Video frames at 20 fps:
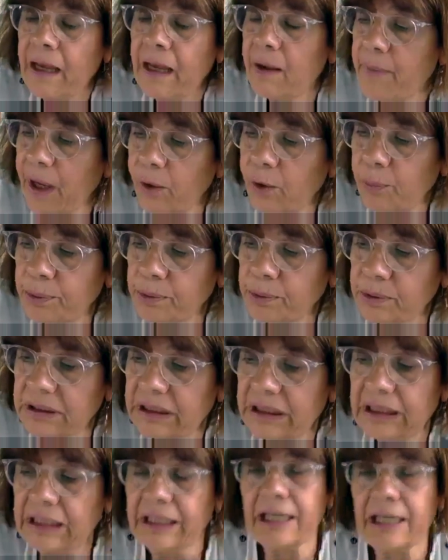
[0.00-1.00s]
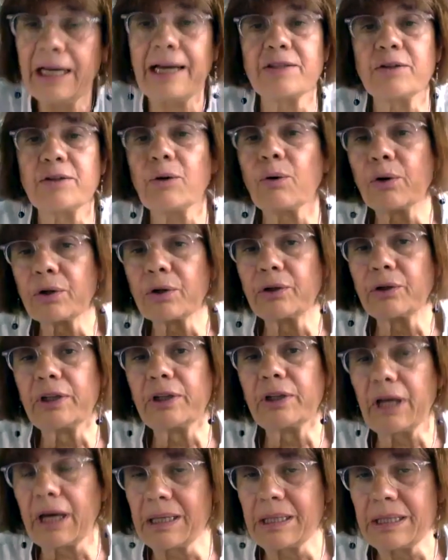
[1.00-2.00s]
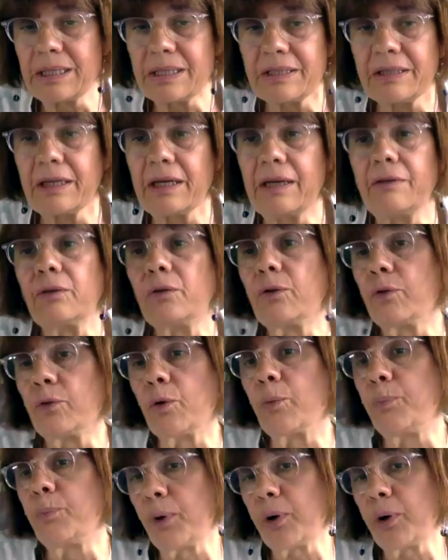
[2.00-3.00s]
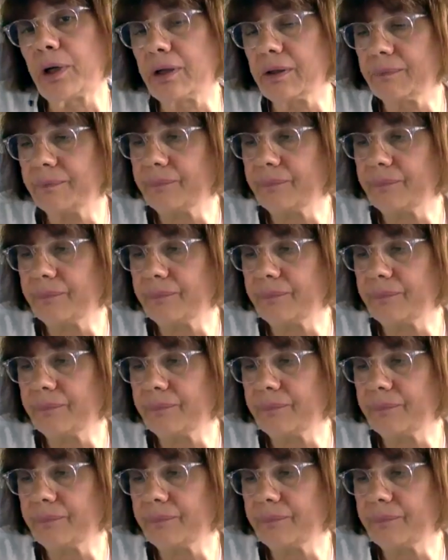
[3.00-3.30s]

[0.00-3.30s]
Merleau-Ponty has organized, and the book